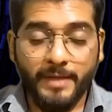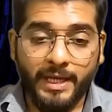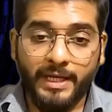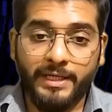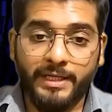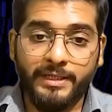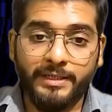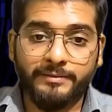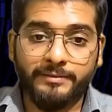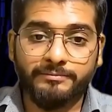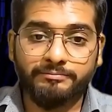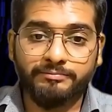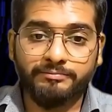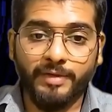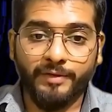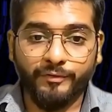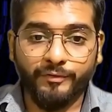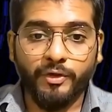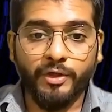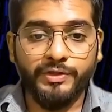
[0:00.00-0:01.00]
And
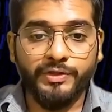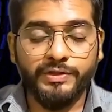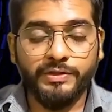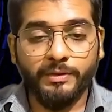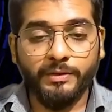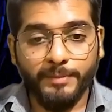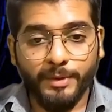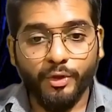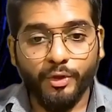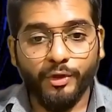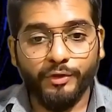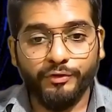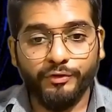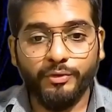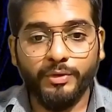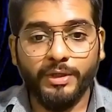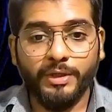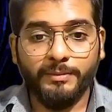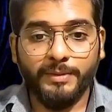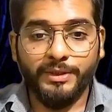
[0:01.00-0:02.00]
of course, because
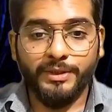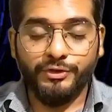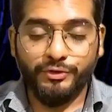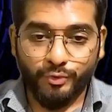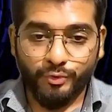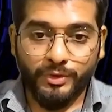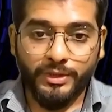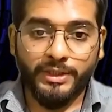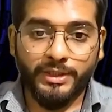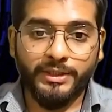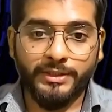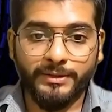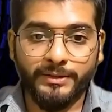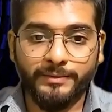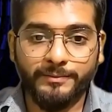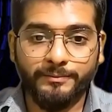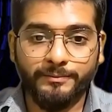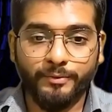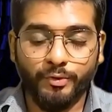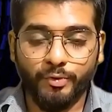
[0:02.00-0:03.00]
you are my student
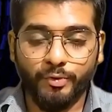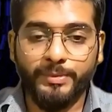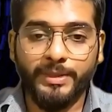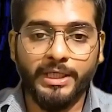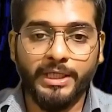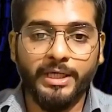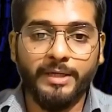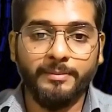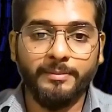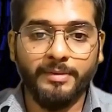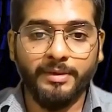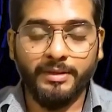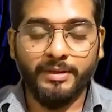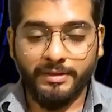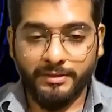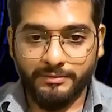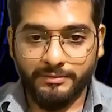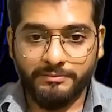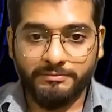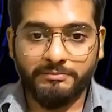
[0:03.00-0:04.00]
who became
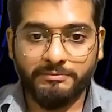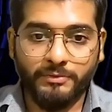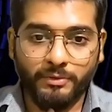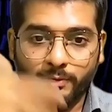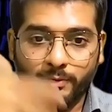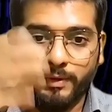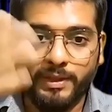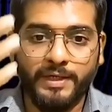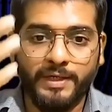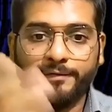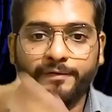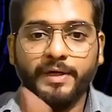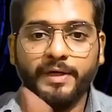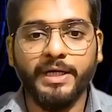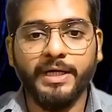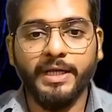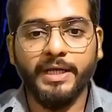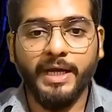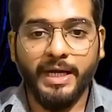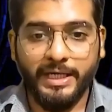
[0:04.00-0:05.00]

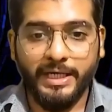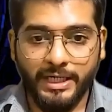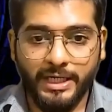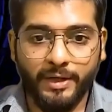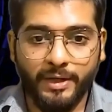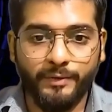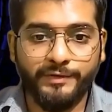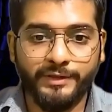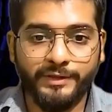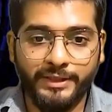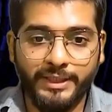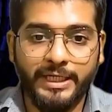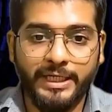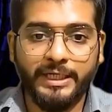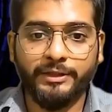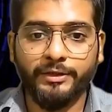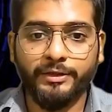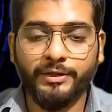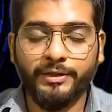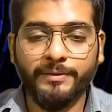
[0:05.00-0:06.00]
qualified and now is a
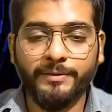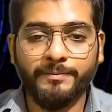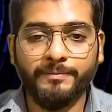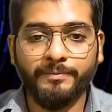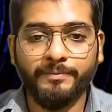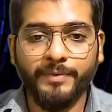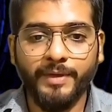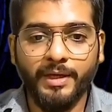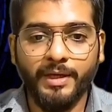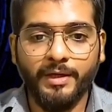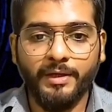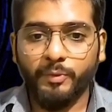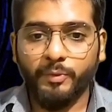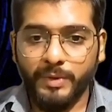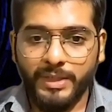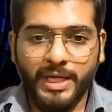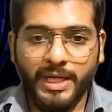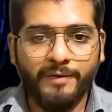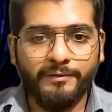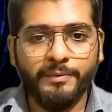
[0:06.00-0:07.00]
director,
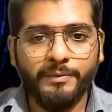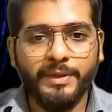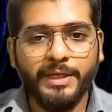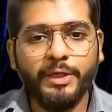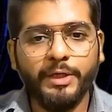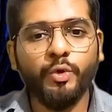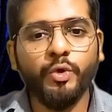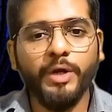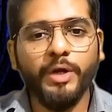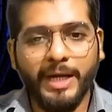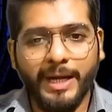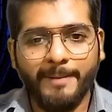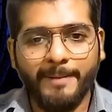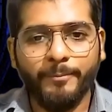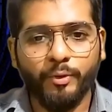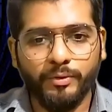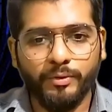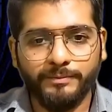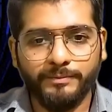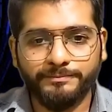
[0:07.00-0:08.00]
we have a very good
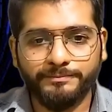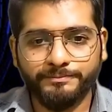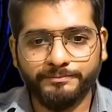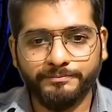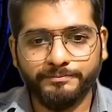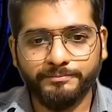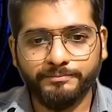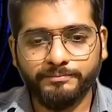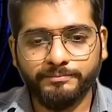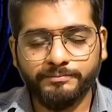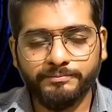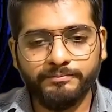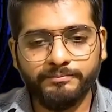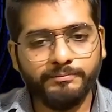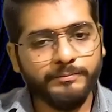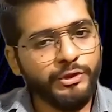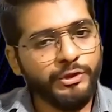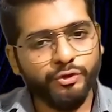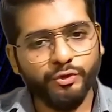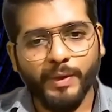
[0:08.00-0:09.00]
rapport.
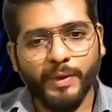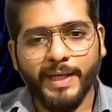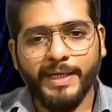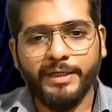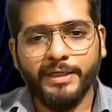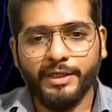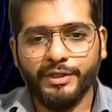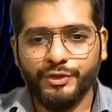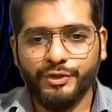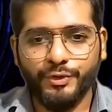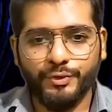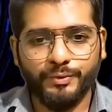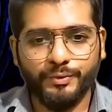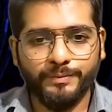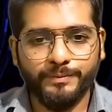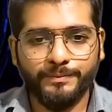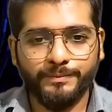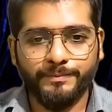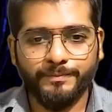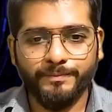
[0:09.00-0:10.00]
So I trust you.
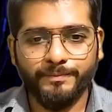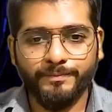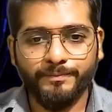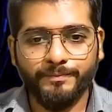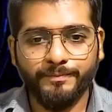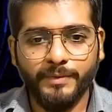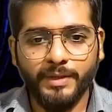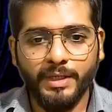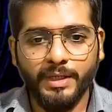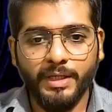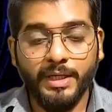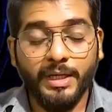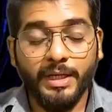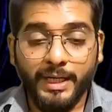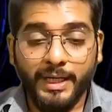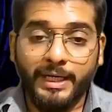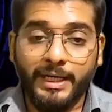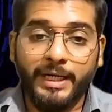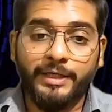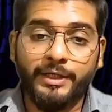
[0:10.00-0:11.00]

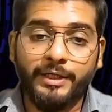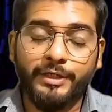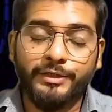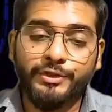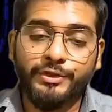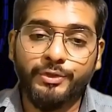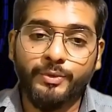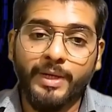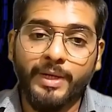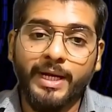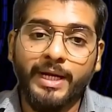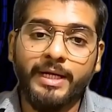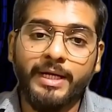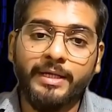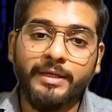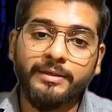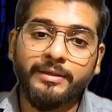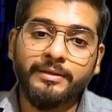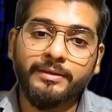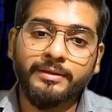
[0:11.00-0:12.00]
And I trust you and
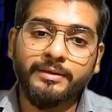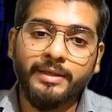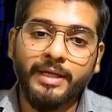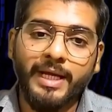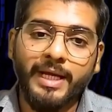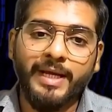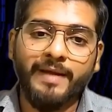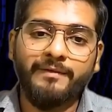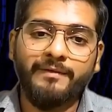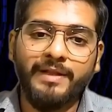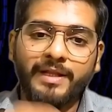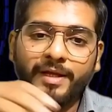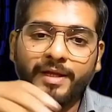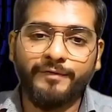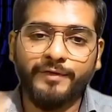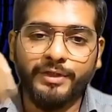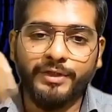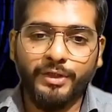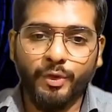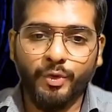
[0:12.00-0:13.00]
I have
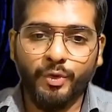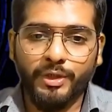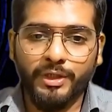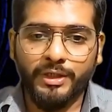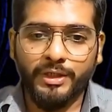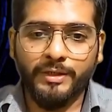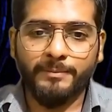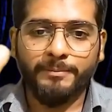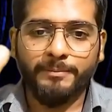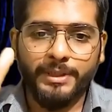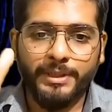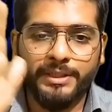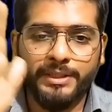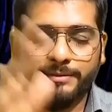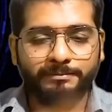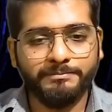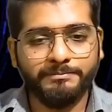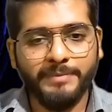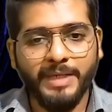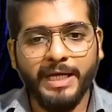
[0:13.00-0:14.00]
left the whole company
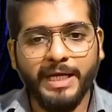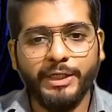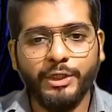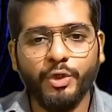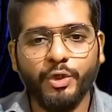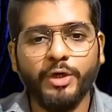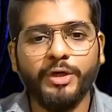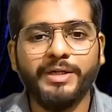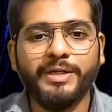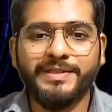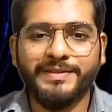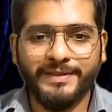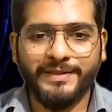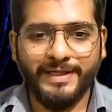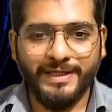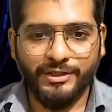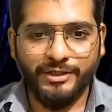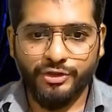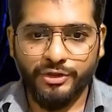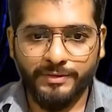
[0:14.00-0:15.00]
at your
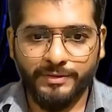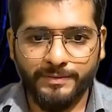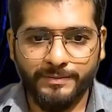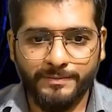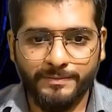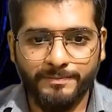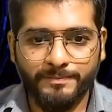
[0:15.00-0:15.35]
discretion.